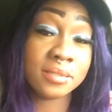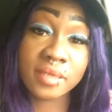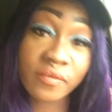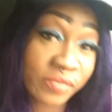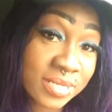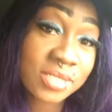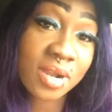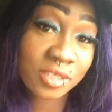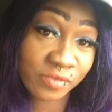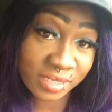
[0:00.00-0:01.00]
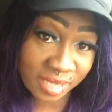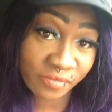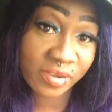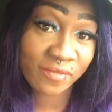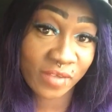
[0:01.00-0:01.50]
Different strokes for
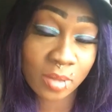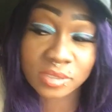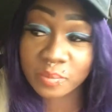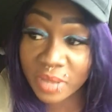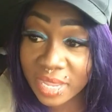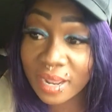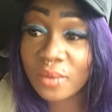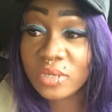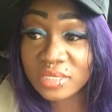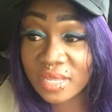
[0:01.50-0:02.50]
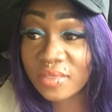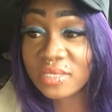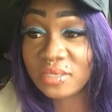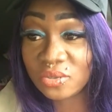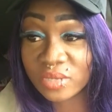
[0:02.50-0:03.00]
different folks. But I will say
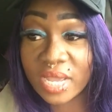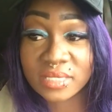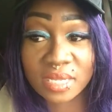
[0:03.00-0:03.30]
this to you guys